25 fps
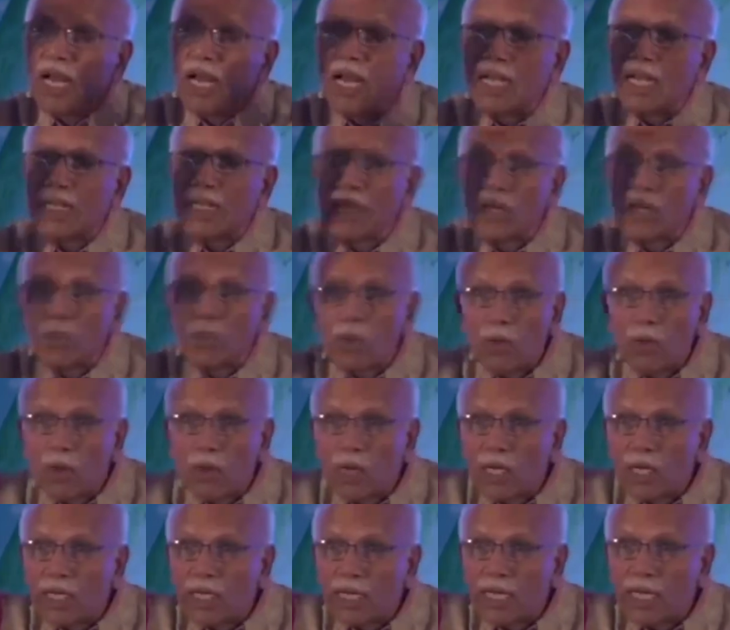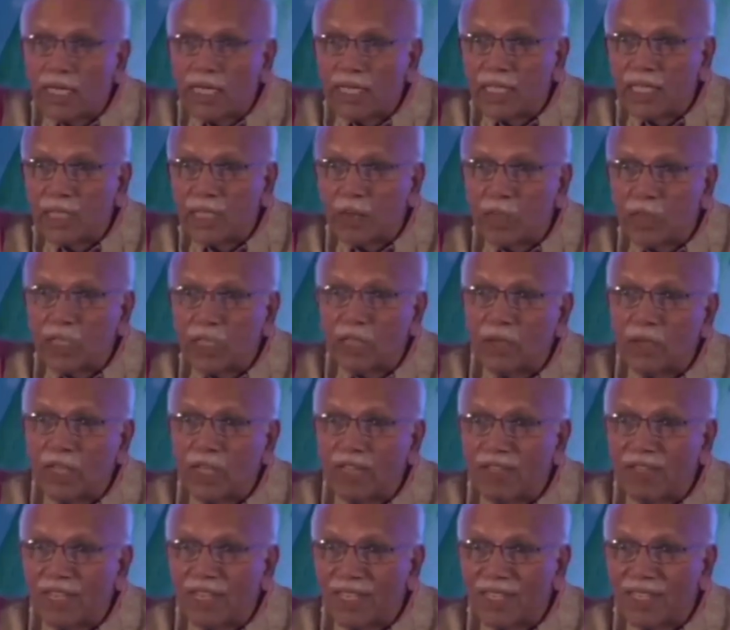And there are no quanta in the spiritual
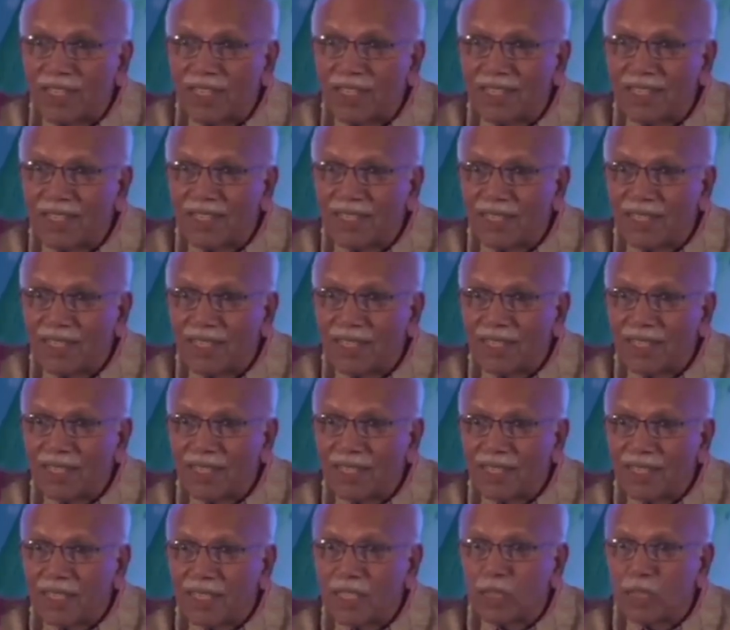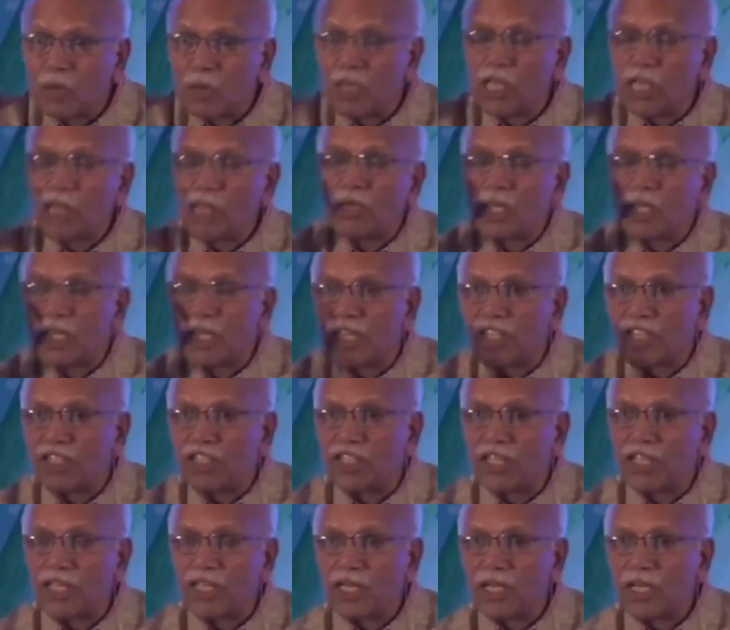level. The spiritual
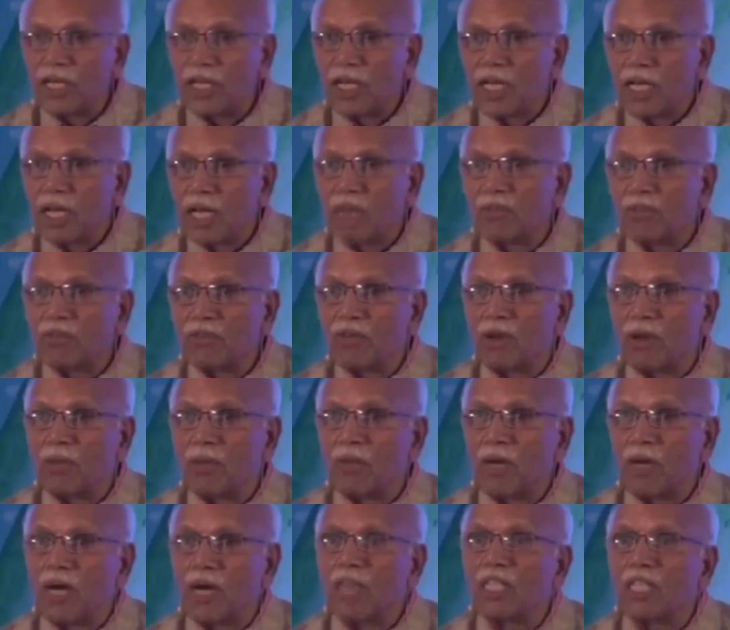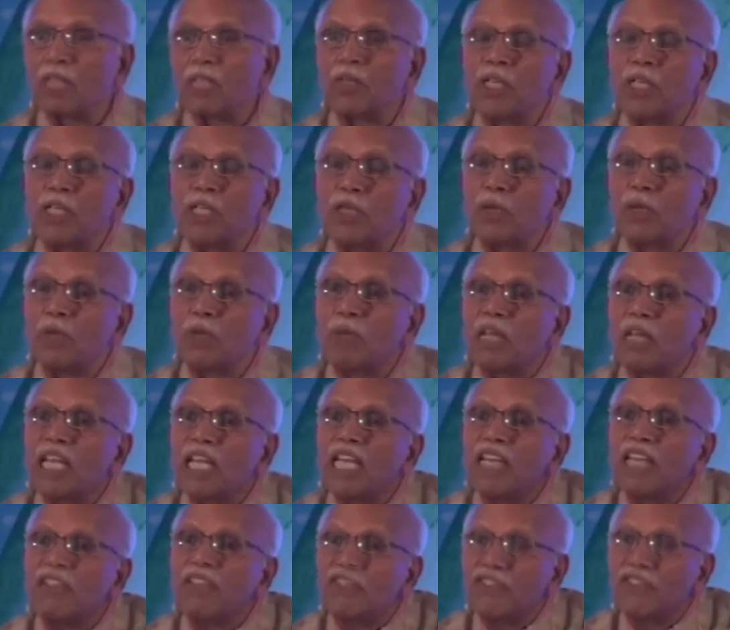energy comes from our spiritual
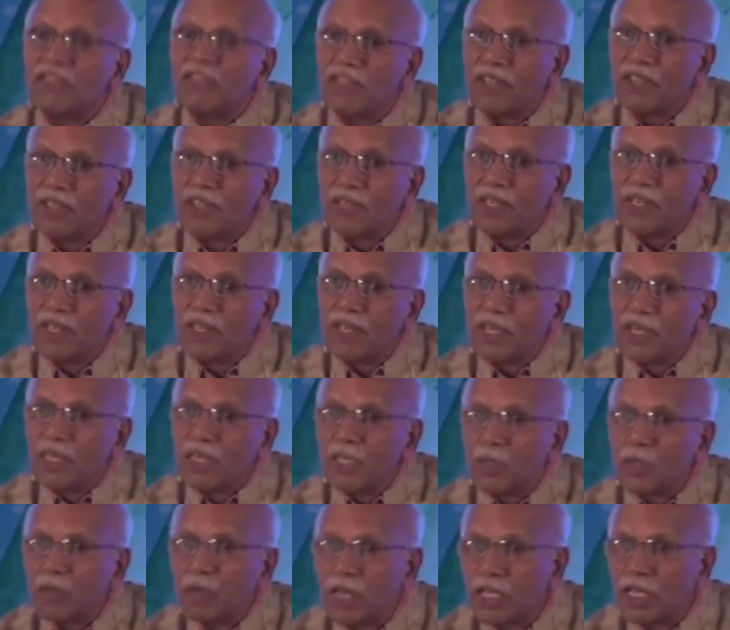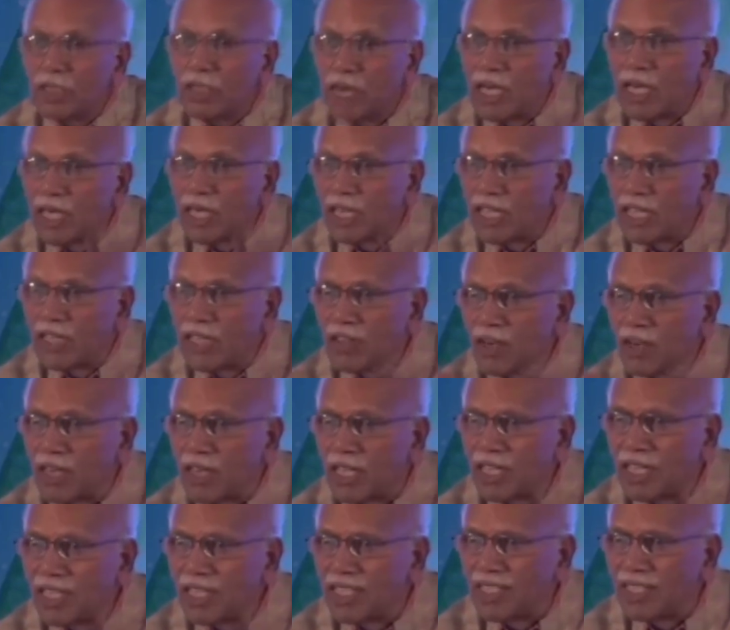beliefs. Spirituality is not
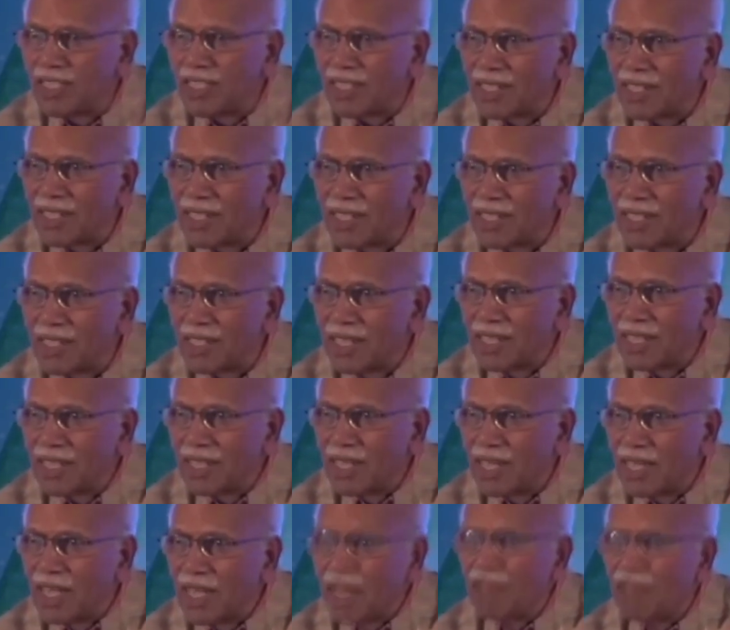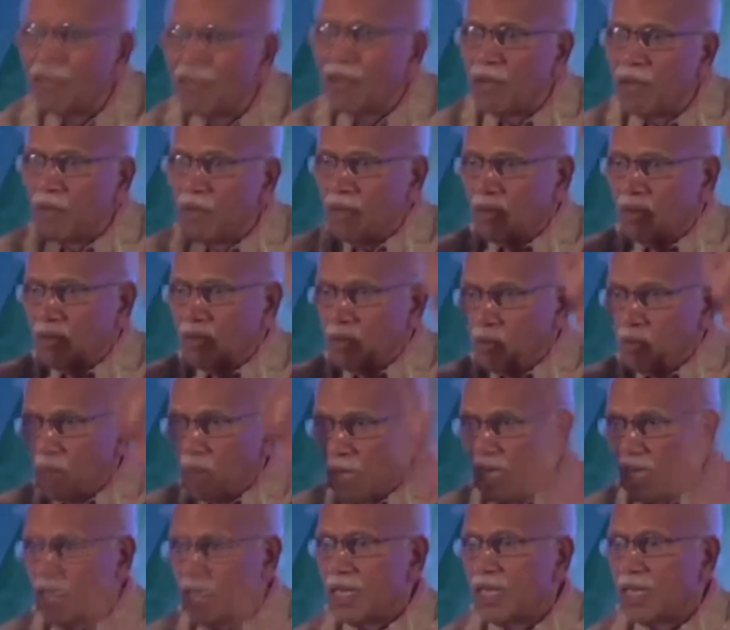religion. If I
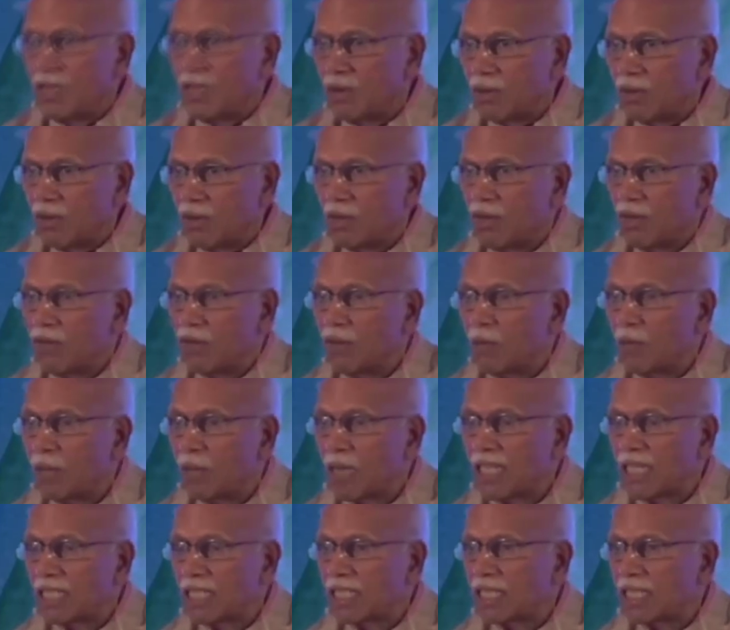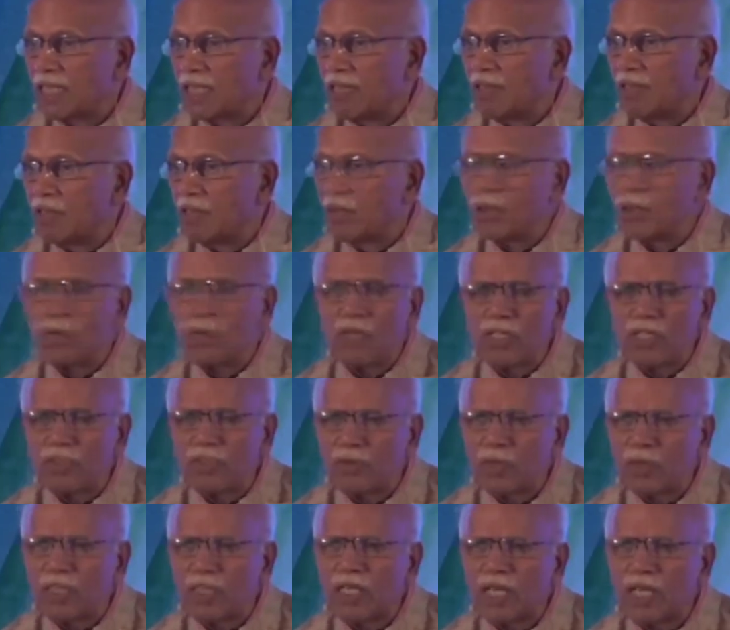bend it down for practical level, do you know what
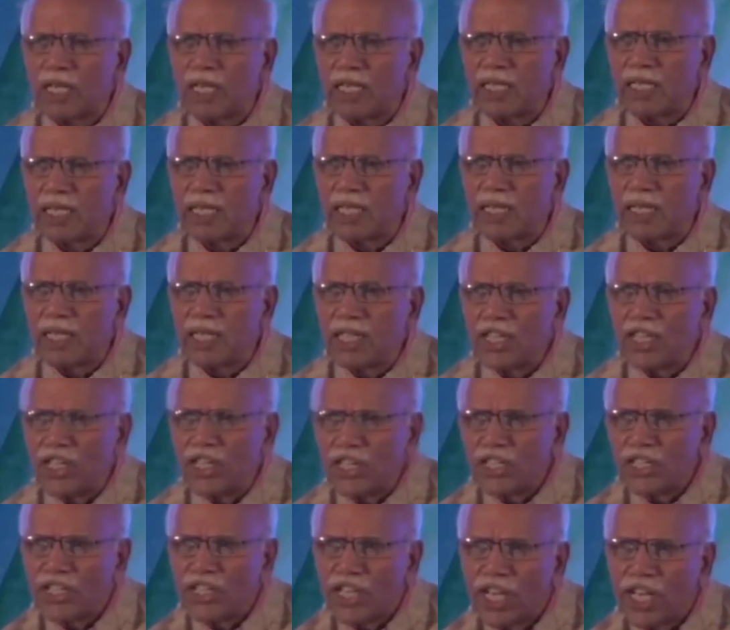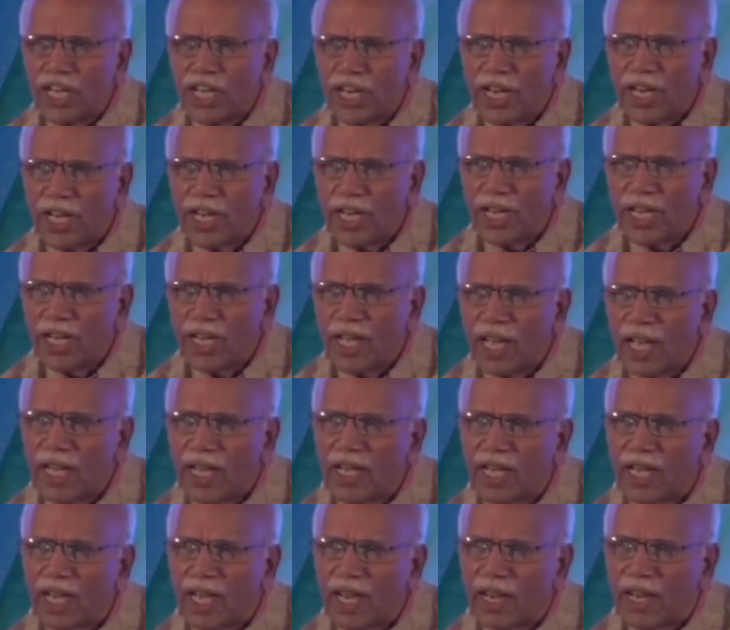spirituality? Sharing
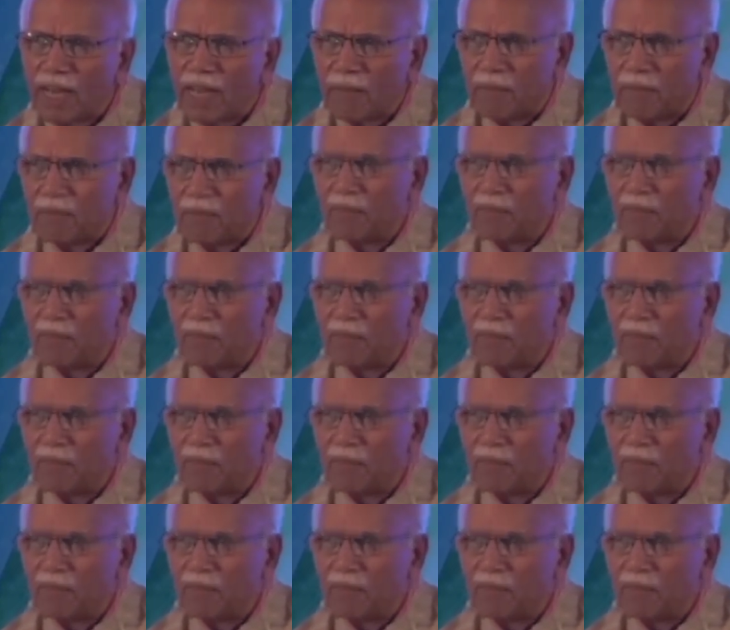and caring.